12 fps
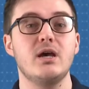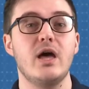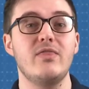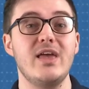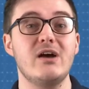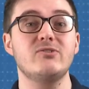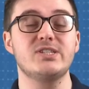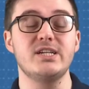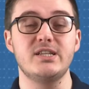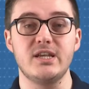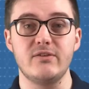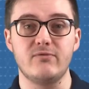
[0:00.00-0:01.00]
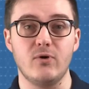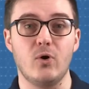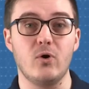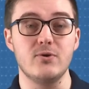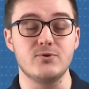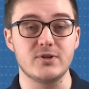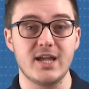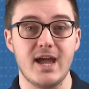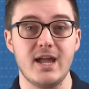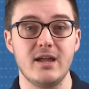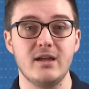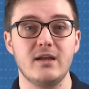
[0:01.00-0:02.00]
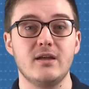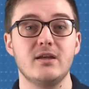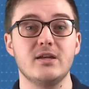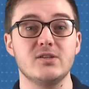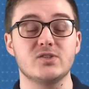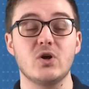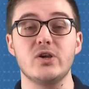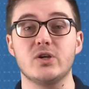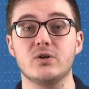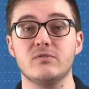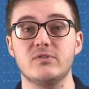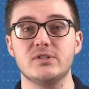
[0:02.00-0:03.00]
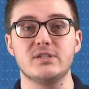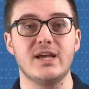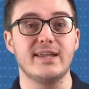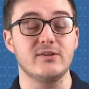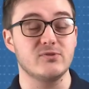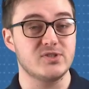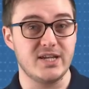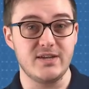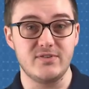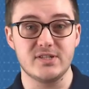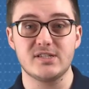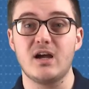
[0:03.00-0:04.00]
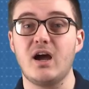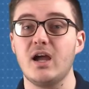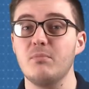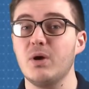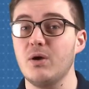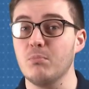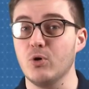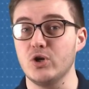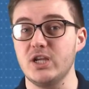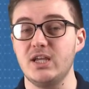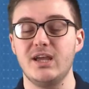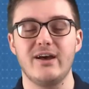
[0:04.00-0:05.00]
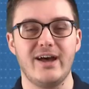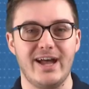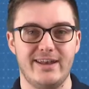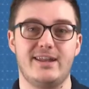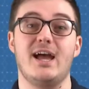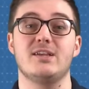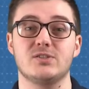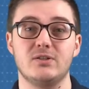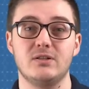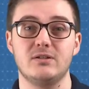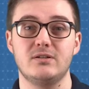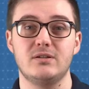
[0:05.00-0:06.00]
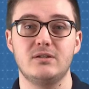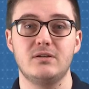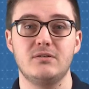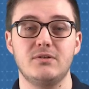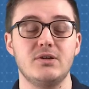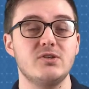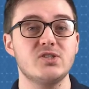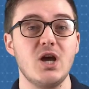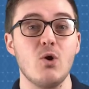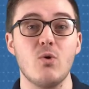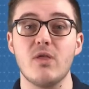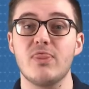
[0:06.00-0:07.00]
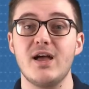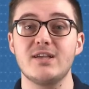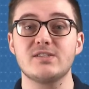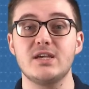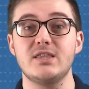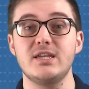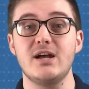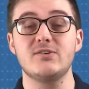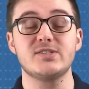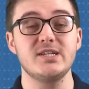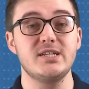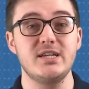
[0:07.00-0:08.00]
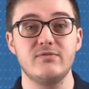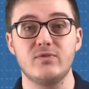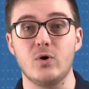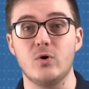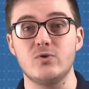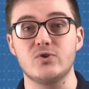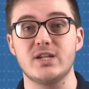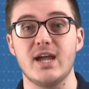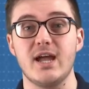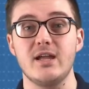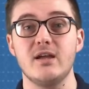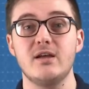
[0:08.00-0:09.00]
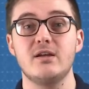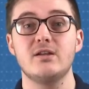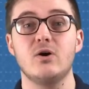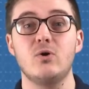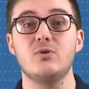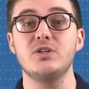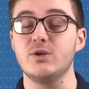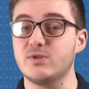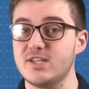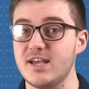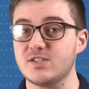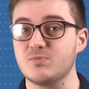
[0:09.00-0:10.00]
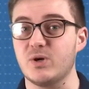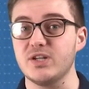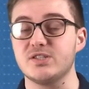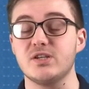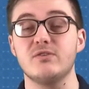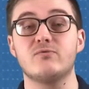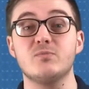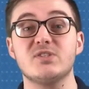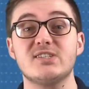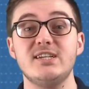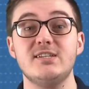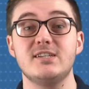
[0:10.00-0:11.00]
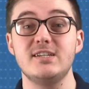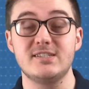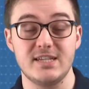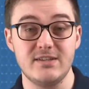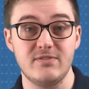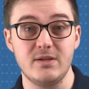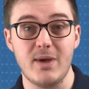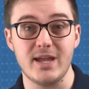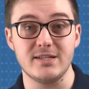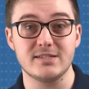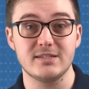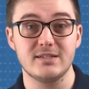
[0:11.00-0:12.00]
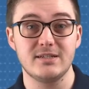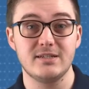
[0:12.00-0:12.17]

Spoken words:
The LCD400K has got you covered and it will save you time, money and hassle. So that's the LCD400K all-new test monitor from CCTV Mate.